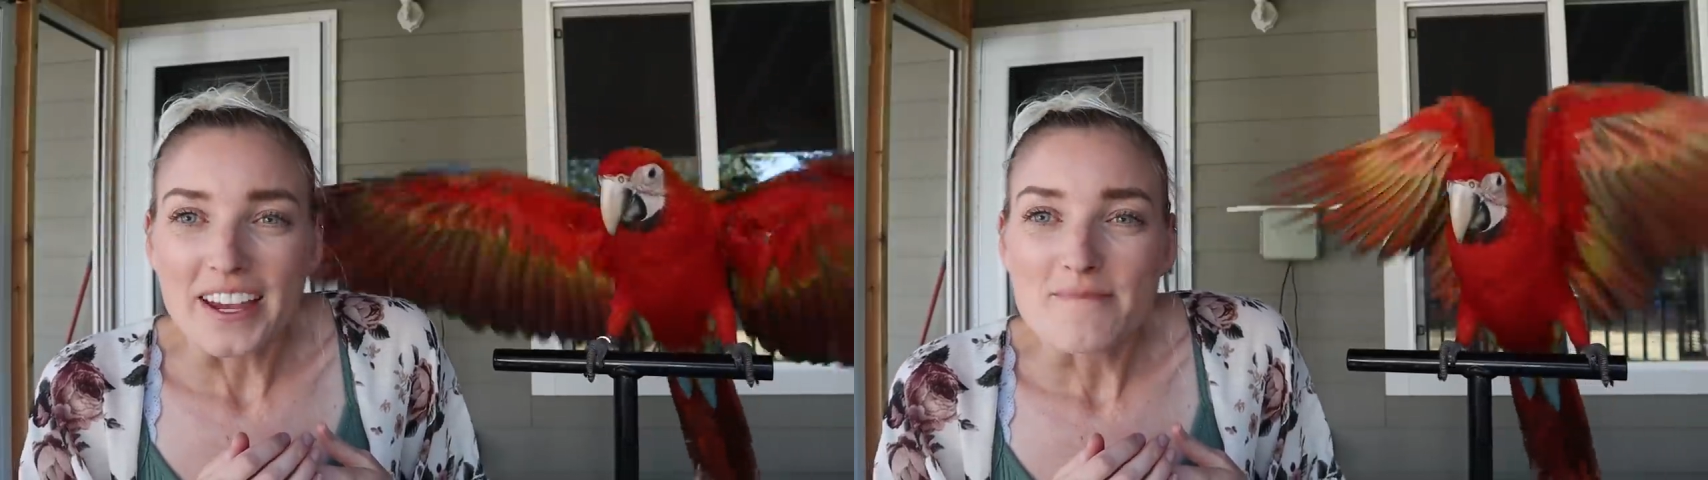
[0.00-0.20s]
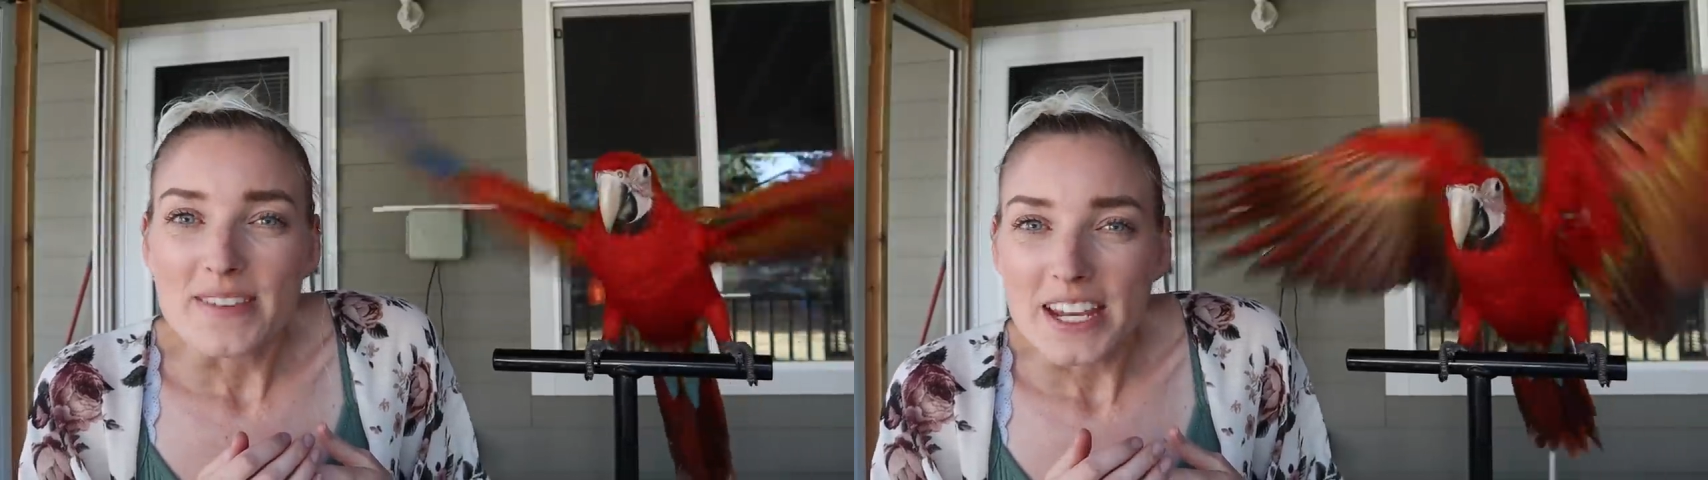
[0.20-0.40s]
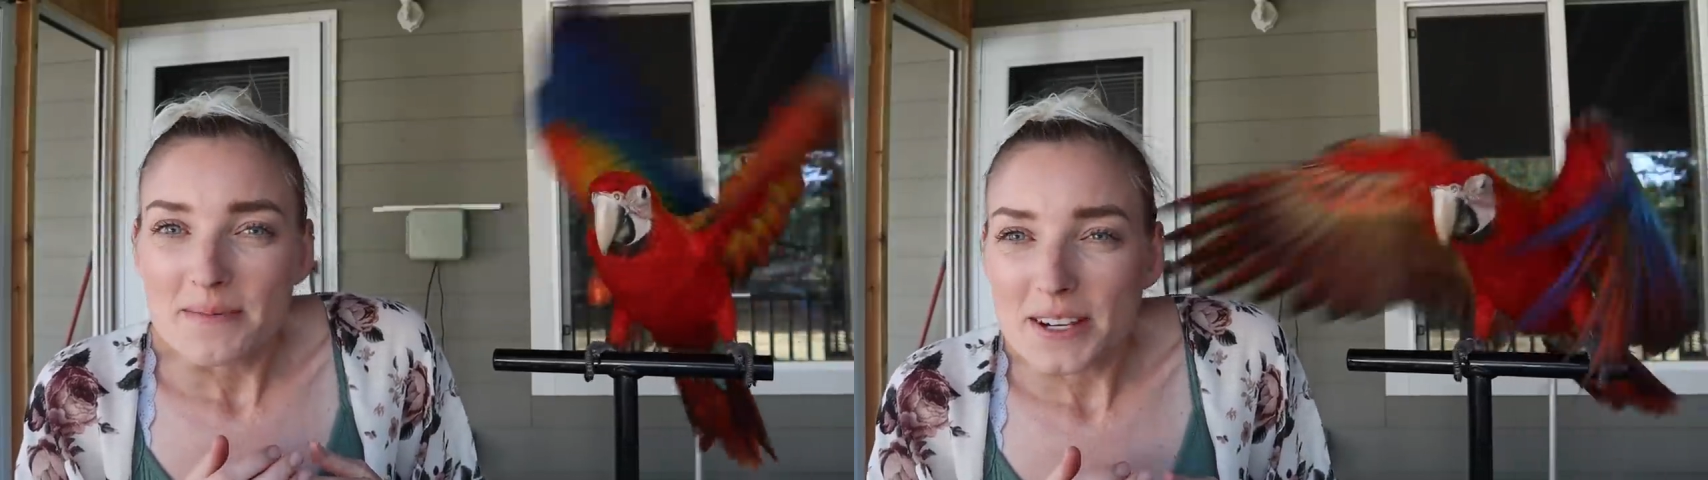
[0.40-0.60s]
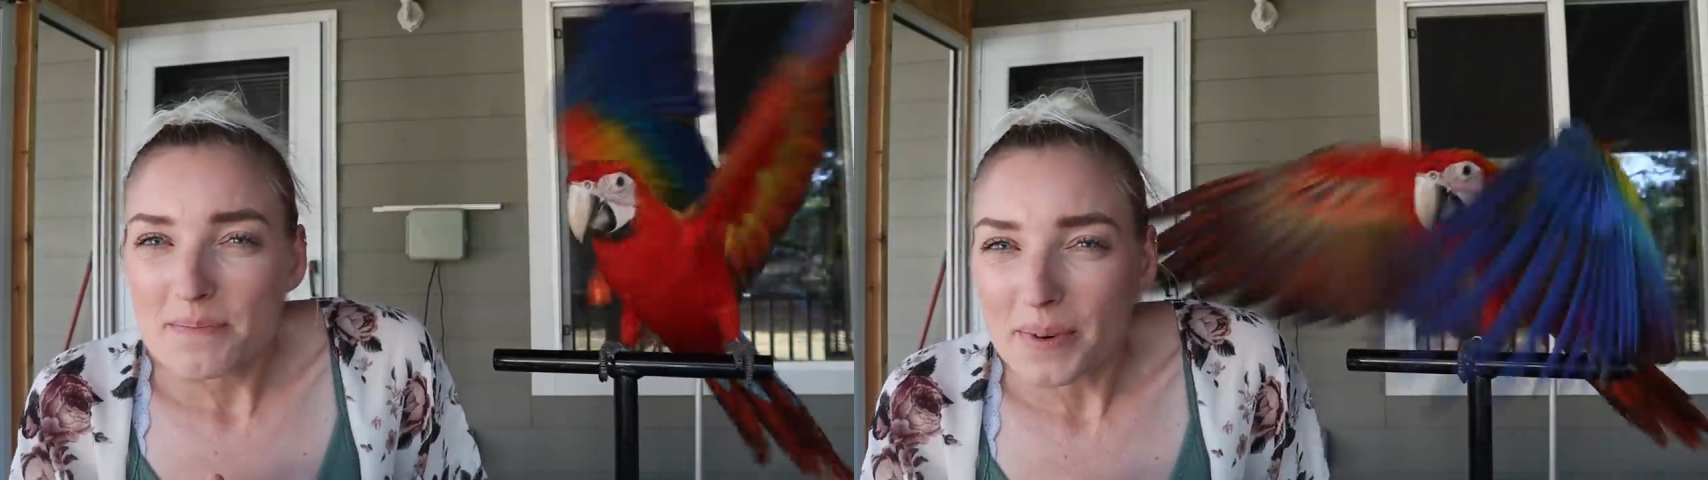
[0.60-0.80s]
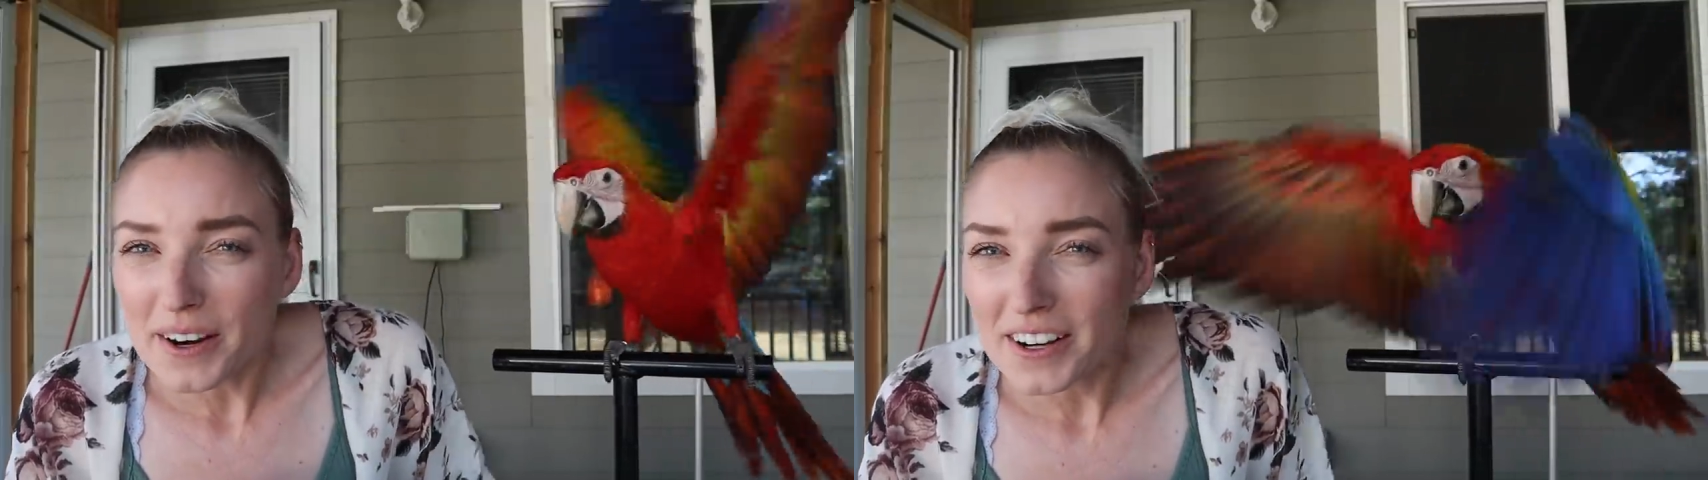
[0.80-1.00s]
and baby
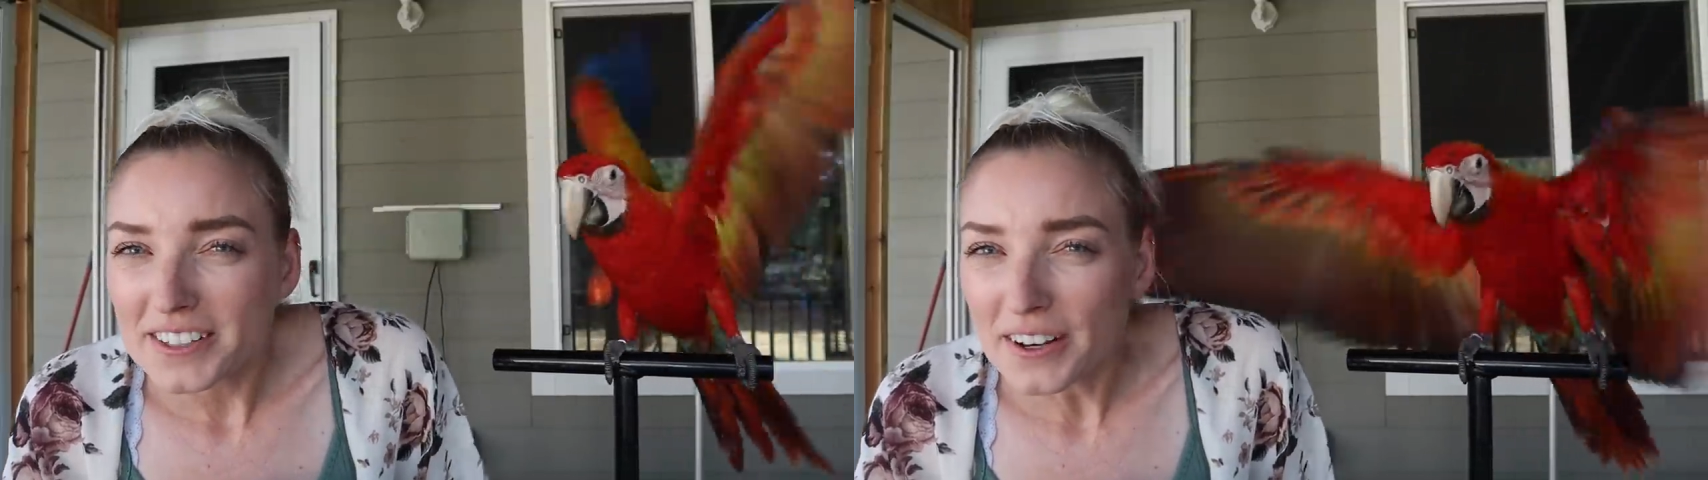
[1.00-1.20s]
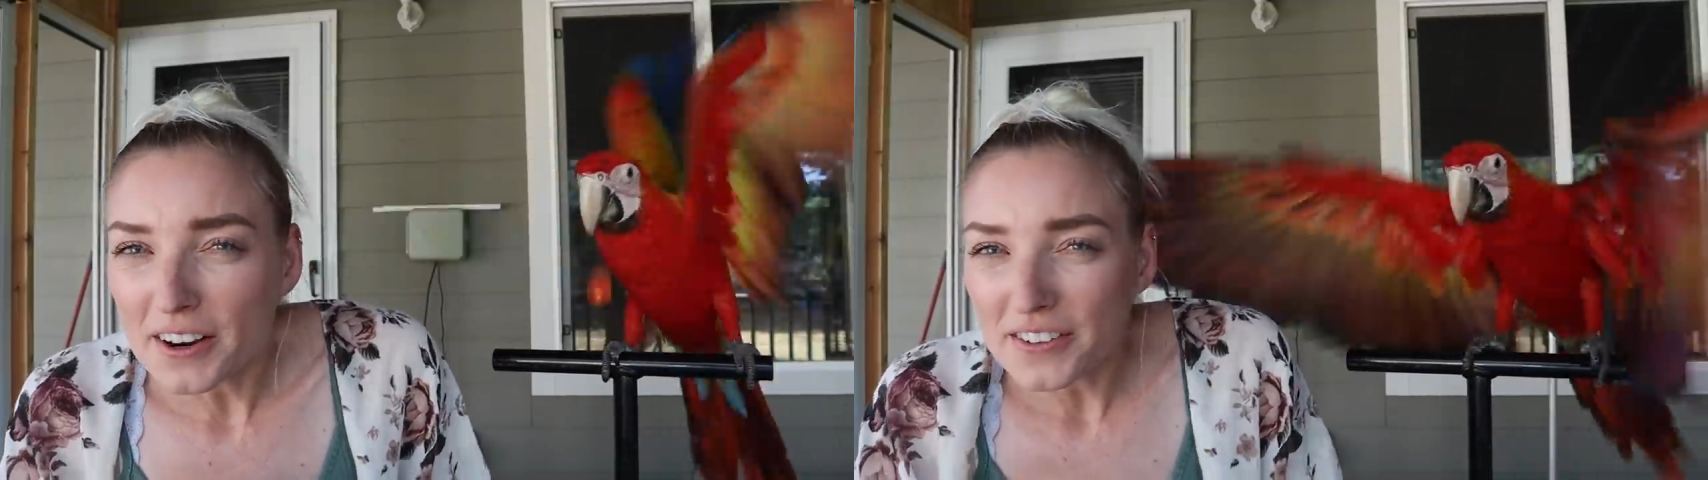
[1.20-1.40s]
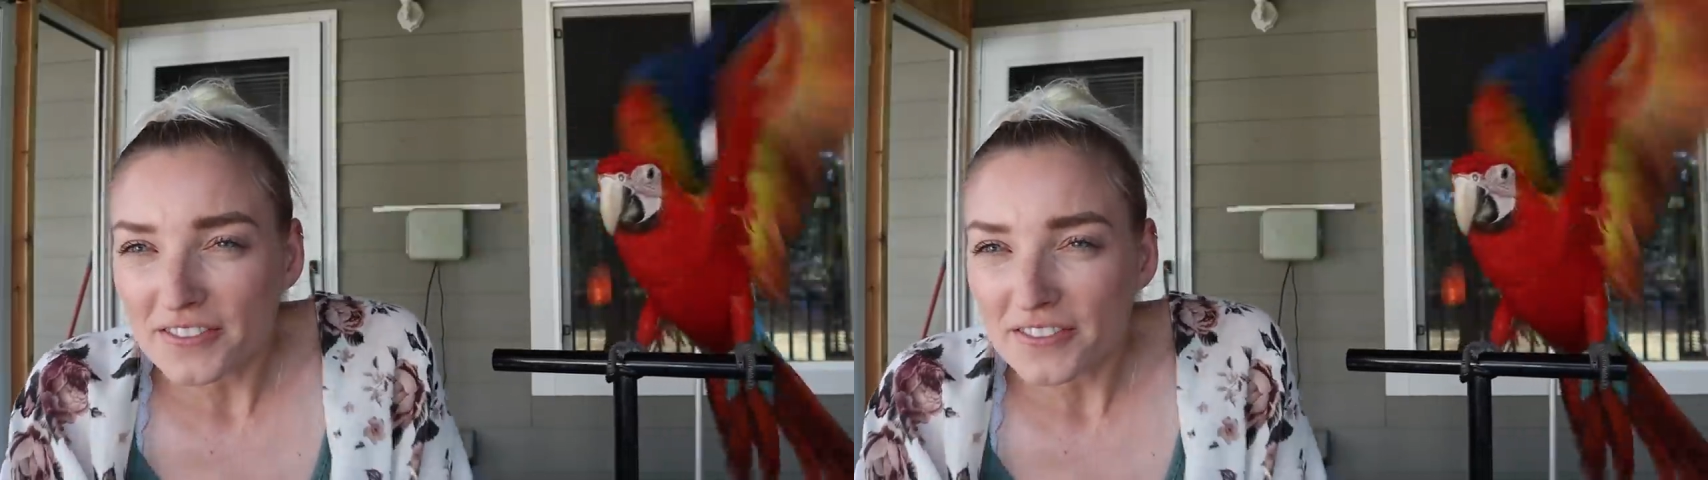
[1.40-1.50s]
birds are